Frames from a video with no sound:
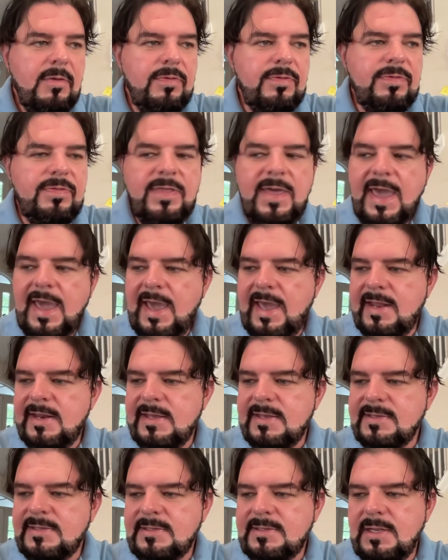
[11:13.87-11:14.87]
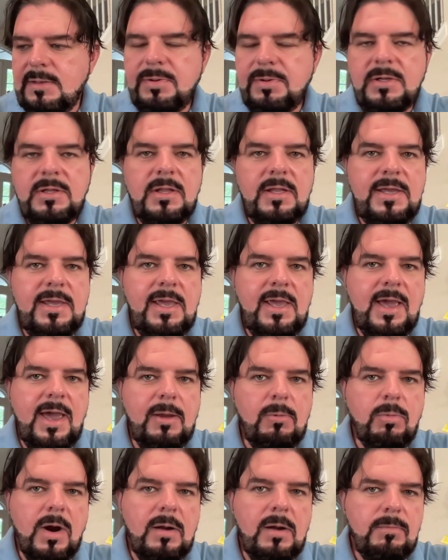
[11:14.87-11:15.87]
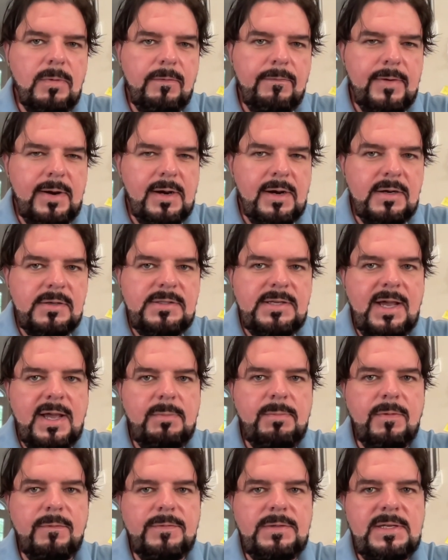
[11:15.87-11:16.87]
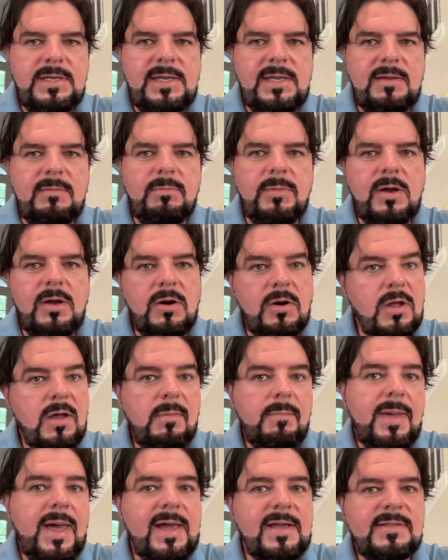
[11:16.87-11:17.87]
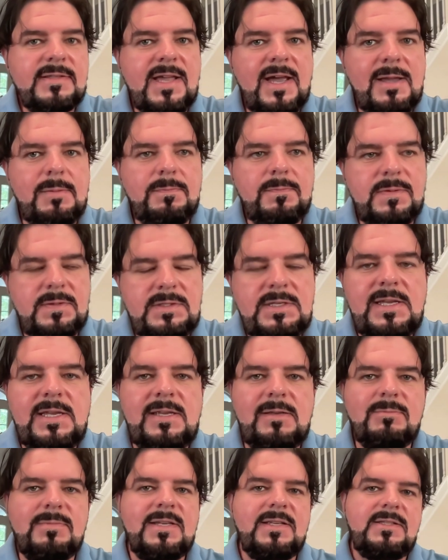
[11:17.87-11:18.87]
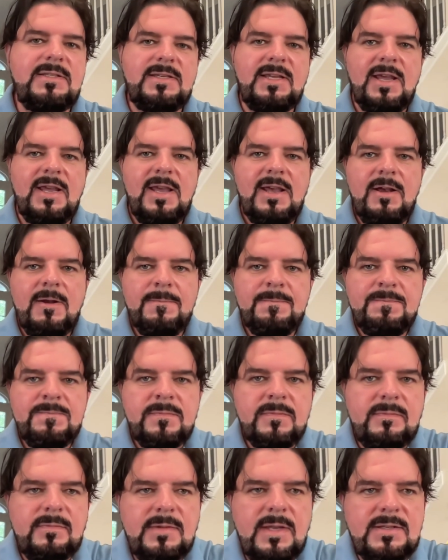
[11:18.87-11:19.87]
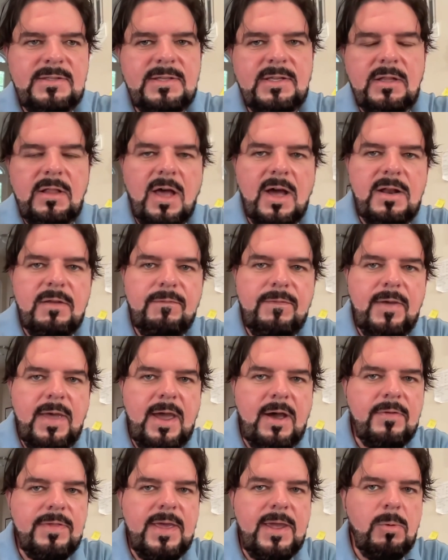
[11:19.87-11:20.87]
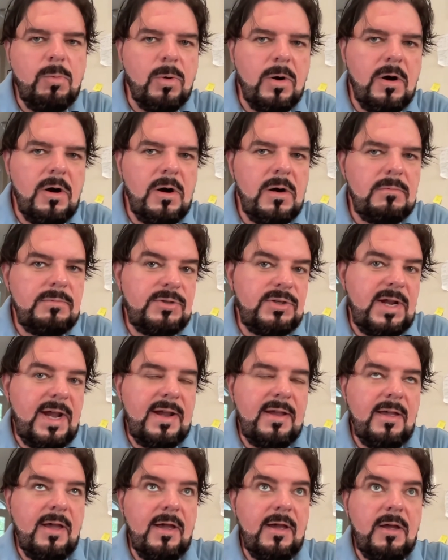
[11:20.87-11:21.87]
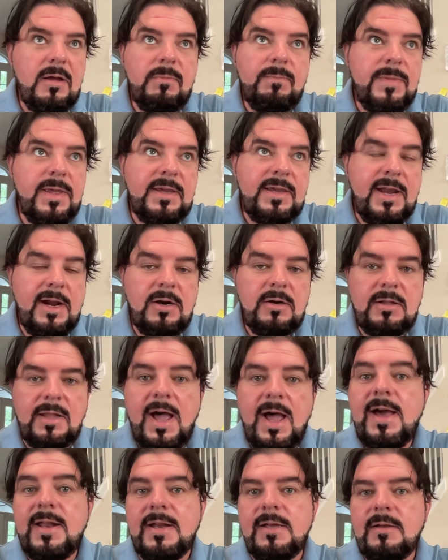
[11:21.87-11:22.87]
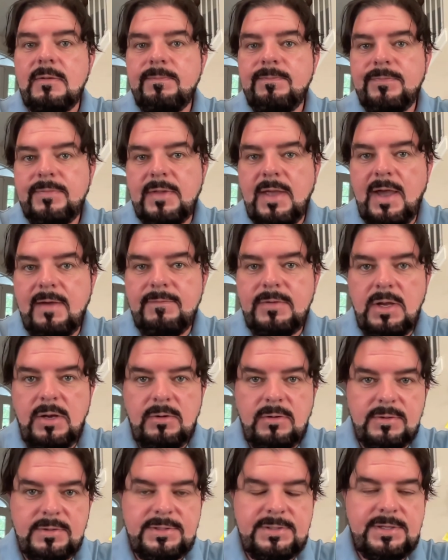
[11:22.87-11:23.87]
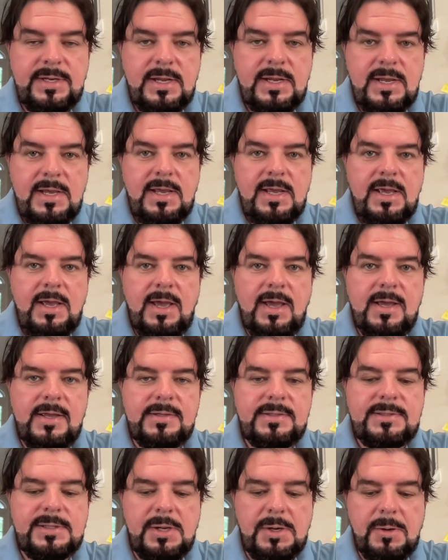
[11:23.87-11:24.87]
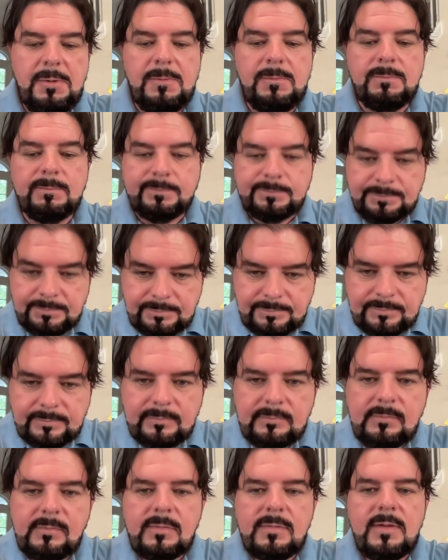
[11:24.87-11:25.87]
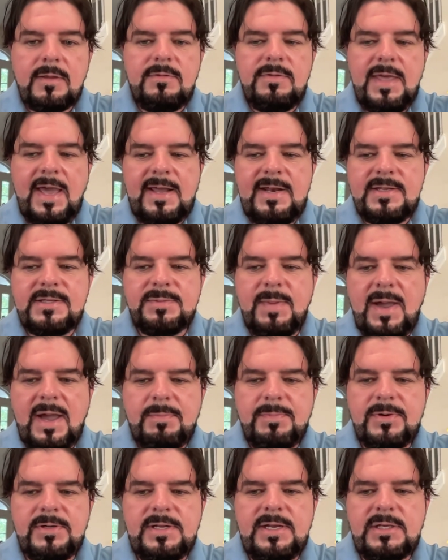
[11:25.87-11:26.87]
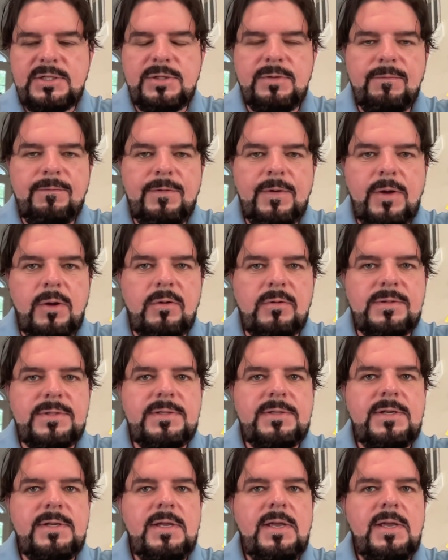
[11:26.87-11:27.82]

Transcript: that is typically a Ron Rivera type of team. They're comeback type of teams. That's a lot of how they were in Carolina, I've noticed. So that is my prediction, folks.